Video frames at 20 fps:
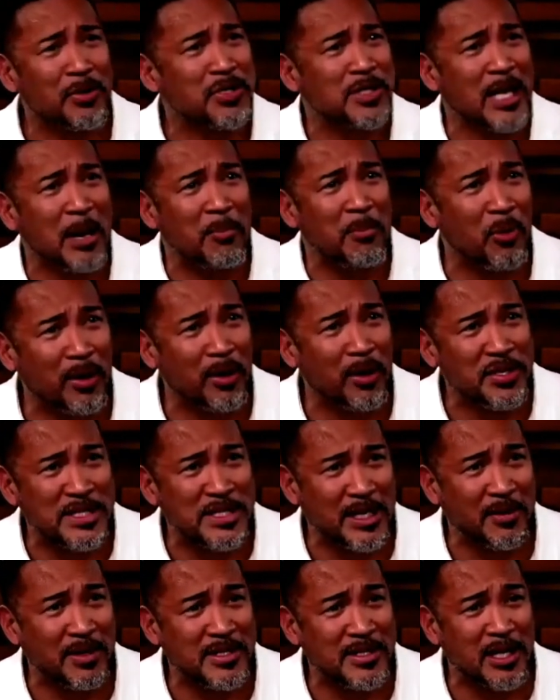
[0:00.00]
there's not more
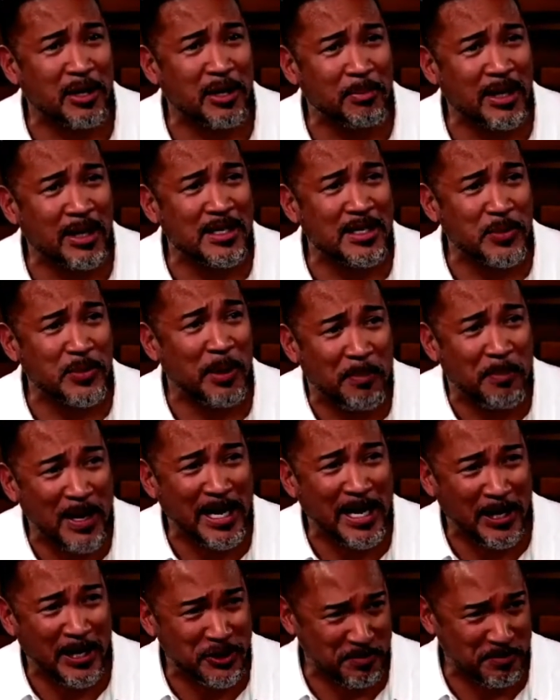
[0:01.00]
Assyrians in our meetings with
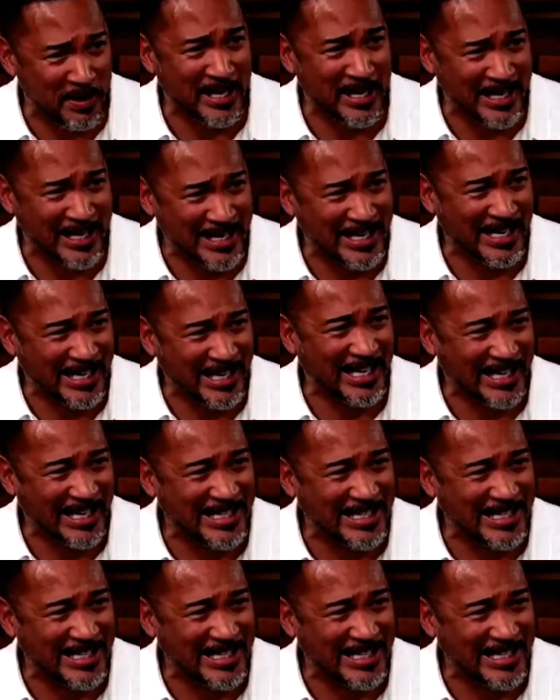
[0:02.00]
PhD?